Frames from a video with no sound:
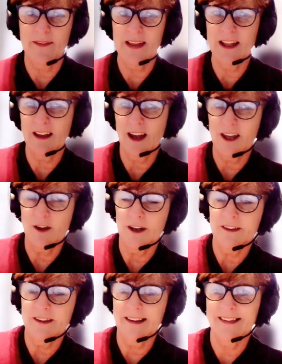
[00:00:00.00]
then are you going to
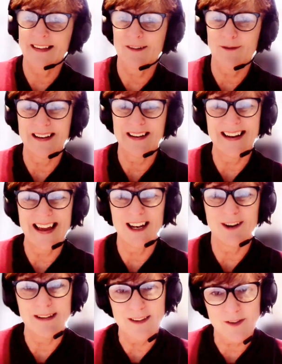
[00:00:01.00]
take a steroid
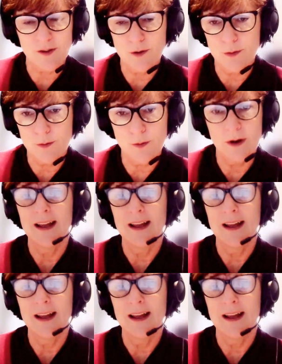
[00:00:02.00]
inhaler into school?